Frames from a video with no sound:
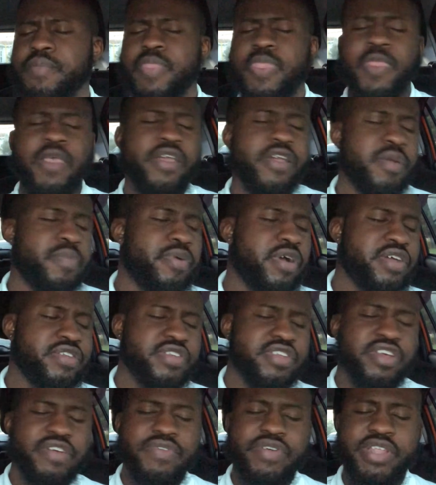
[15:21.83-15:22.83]
in your
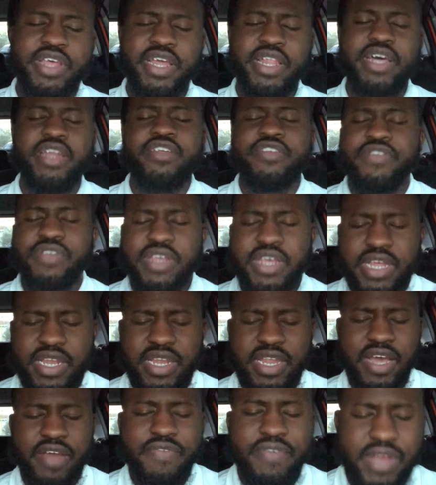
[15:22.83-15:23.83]
presence every day. Let us
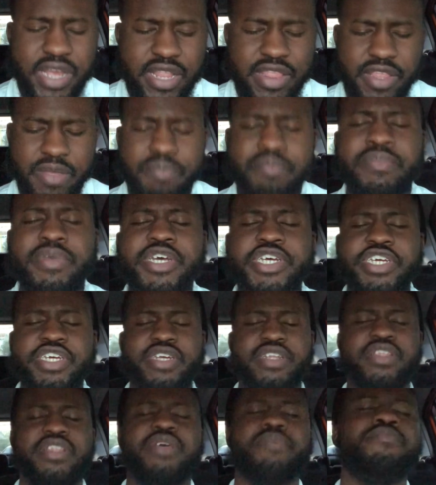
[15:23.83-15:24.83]
not forget the
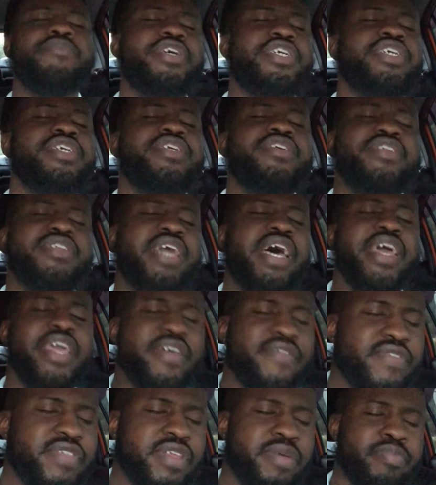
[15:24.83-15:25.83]
mission. The mission is not
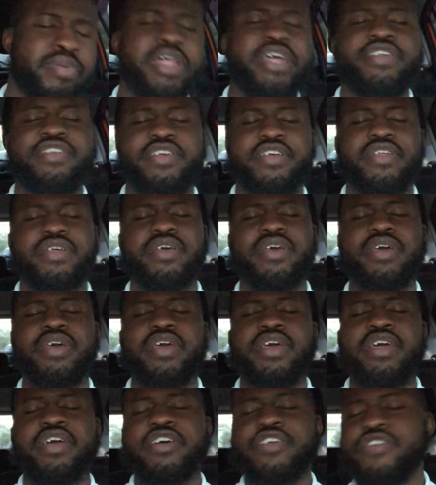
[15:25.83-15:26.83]
even the blessing,
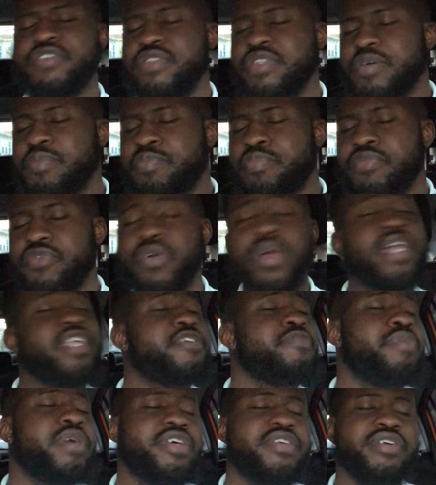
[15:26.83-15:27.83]
because the
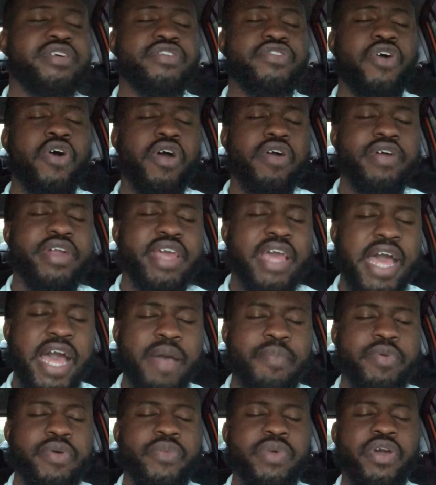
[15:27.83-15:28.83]
greatest blessing has already
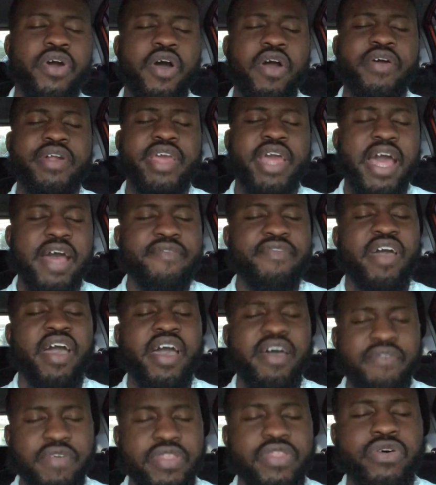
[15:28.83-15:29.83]
happened. We already have
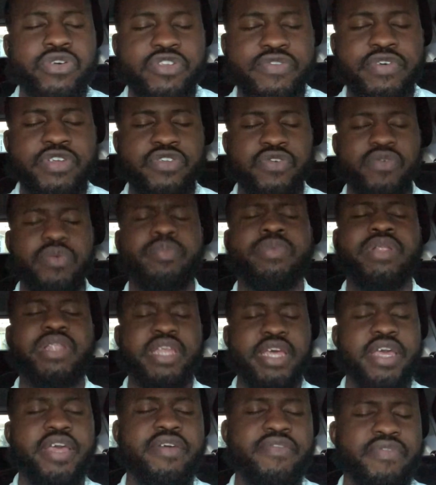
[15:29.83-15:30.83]
heaven, those of us who
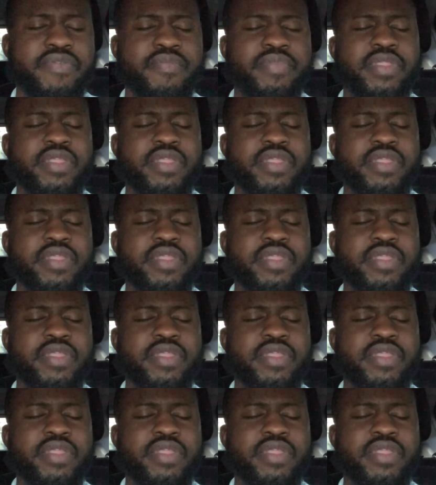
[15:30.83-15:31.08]
believe.